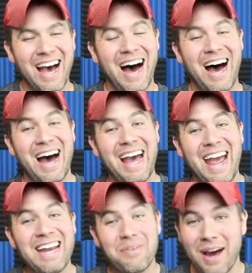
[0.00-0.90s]
Uh,
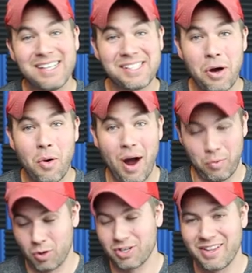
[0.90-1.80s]
anyway, so I
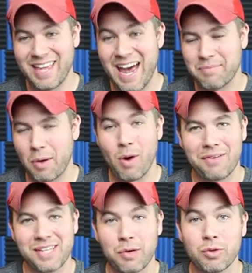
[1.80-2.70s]
worked on that. My
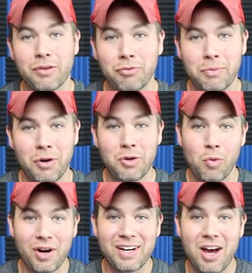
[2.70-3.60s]
wife's like, what the flip are you
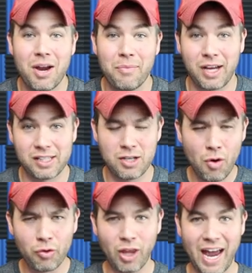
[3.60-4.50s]
working on? I'm like, it's an
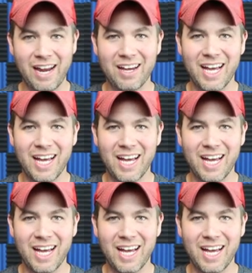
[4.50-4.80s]
overlay.